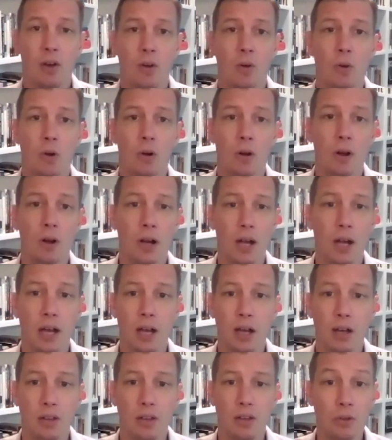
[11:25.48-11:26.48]
or
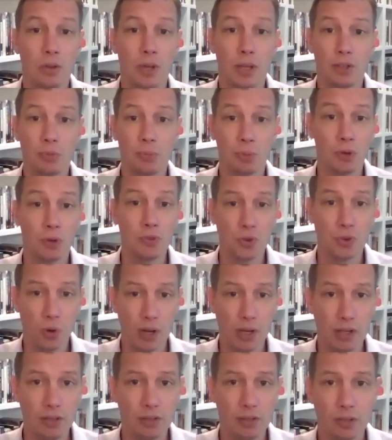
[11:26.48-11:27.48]
who is
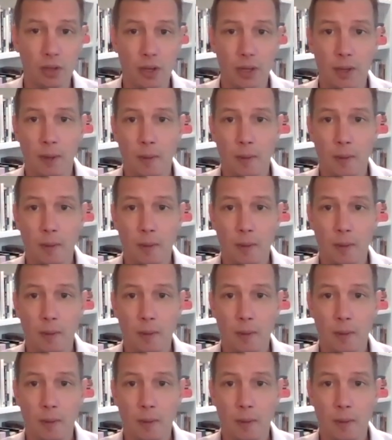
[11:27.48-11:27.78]
pro-choice,